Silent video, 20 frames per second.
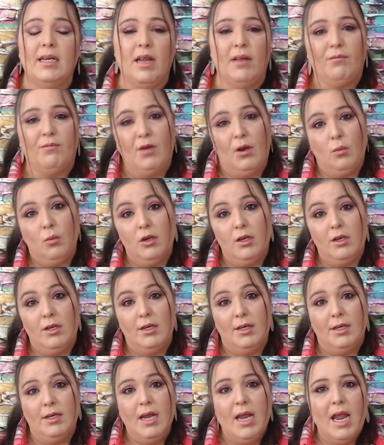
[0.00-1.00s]
if I
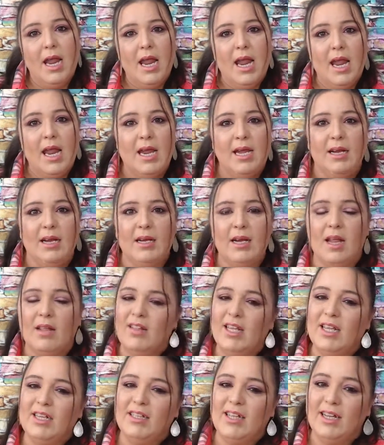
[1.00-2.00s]
would, and
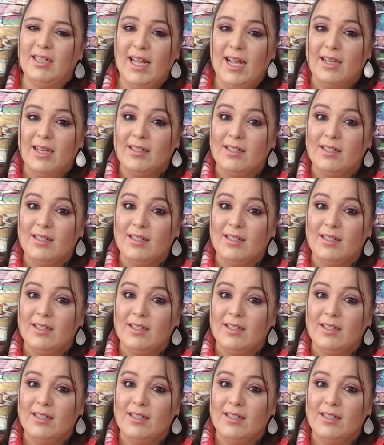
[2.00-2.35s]
things like that.